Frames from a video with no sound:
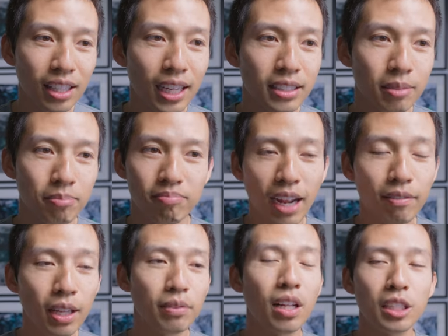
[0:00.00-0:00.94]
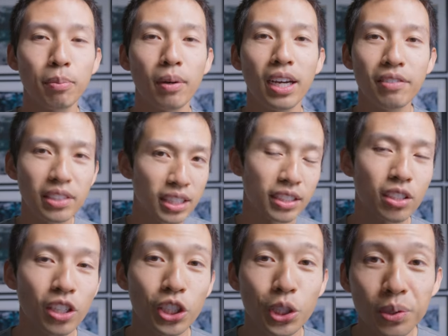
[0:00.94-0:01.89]
than that, I've loved CloudSpot ever since I
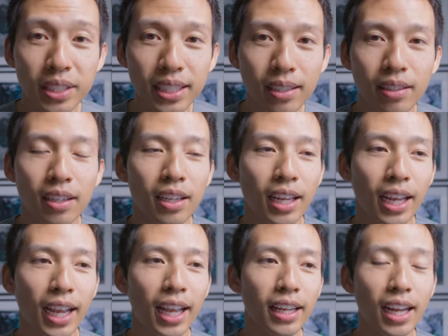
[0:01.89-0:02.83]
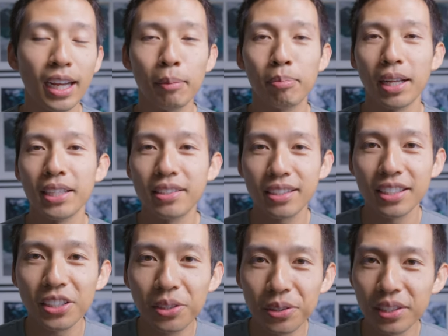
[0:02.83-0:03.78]
started using it and I plan to
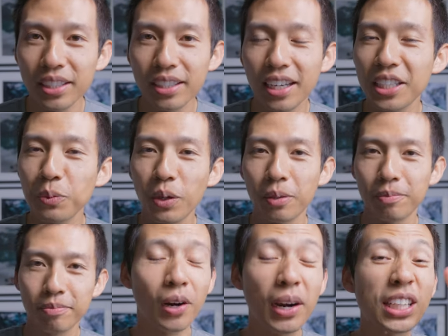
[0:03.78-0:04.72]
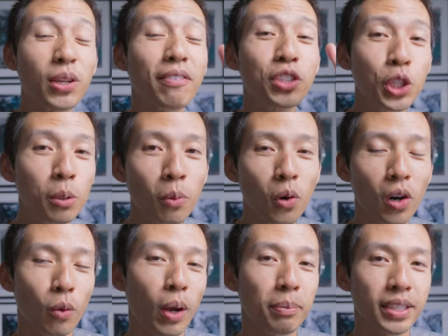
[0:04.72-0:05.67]
continue using it as well. Okay, so I have 2
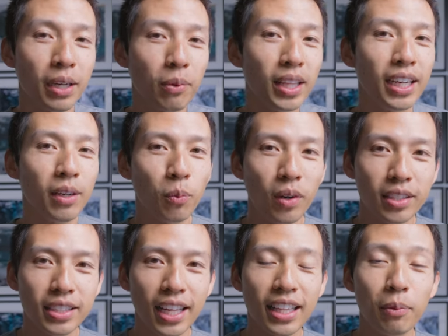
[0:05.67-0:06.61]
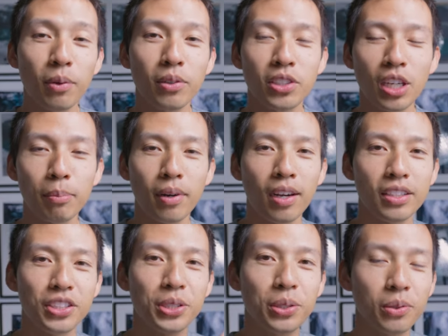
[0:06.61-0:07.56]
more website related ones and then we'll jump
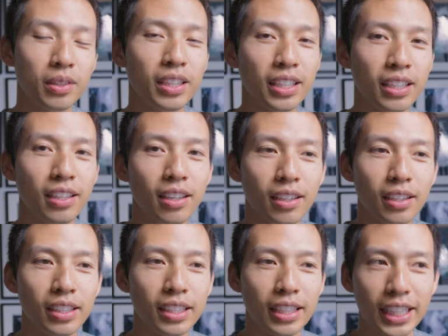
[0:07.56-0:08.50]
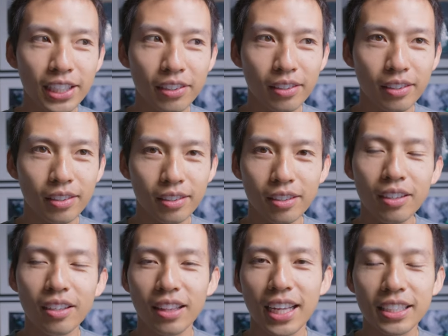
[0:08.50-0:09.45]
on to the
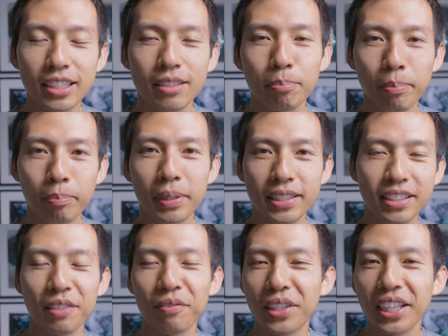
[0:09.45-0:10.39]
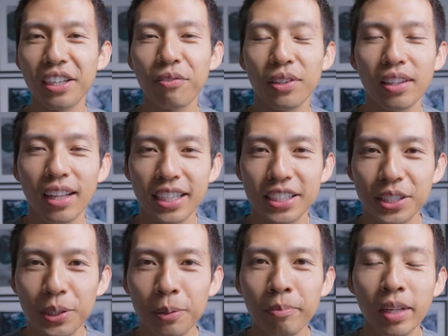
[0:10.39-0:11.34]
gear, last pieces of gear for the last
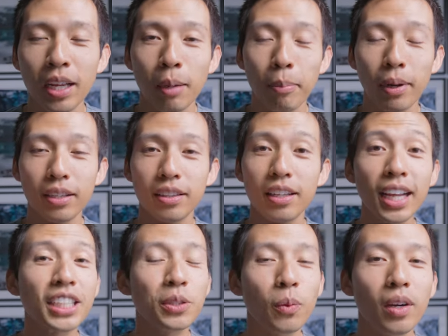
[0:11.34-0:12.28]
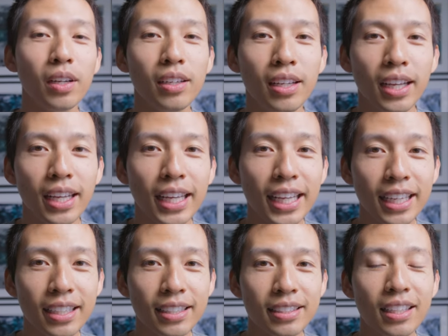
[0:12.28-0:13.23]
2. But the next one
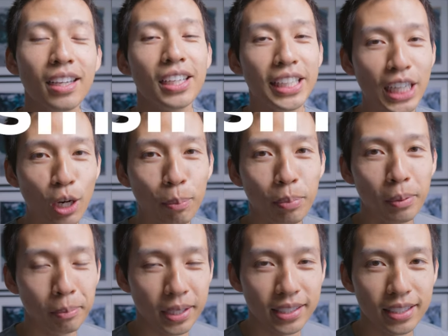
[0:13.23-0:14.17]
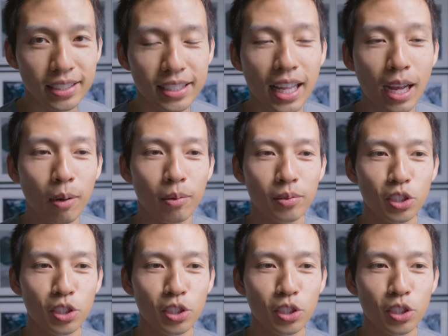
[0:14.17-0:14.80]
is Yelp Business. Now,